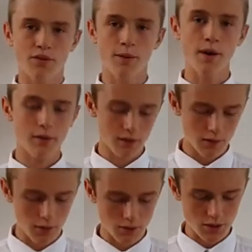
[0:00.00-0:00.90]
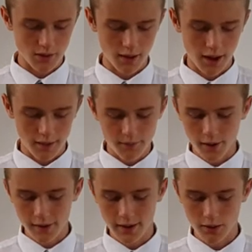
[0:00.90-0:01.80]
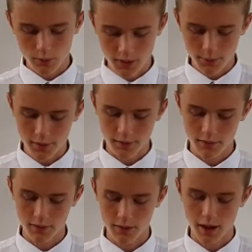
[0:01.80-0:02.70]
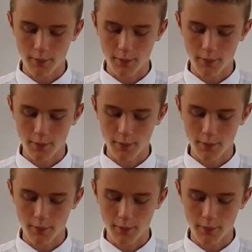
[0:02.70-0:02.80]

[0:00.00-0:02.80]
The American soldiers had very little experience